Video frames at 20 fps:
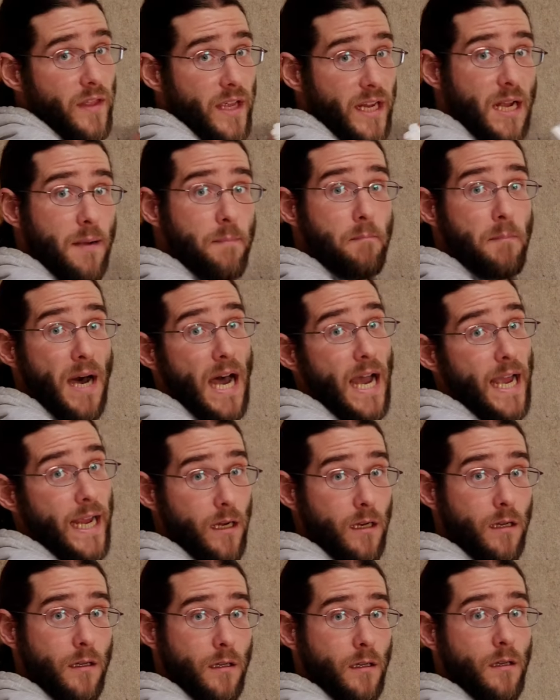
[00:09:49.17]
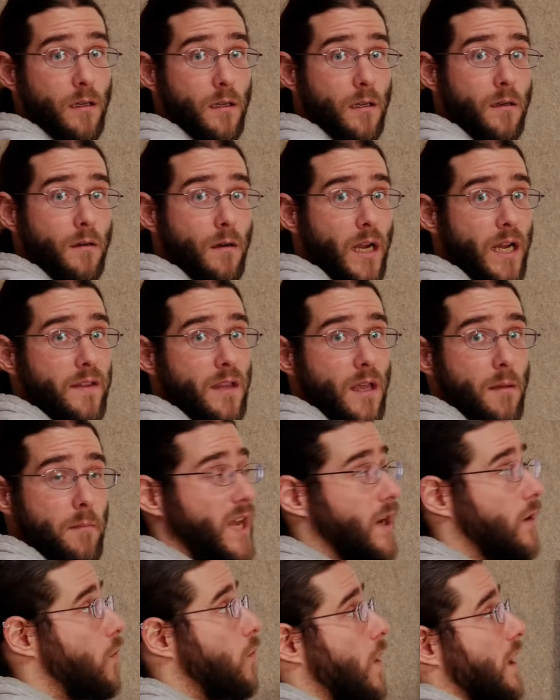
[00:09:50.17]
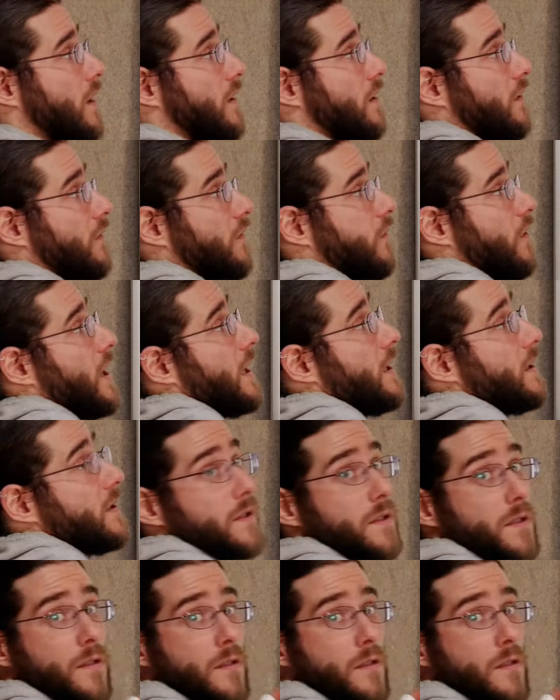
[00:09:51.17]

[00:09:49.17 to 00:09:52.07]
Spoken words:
they combine, right? They make one phrase.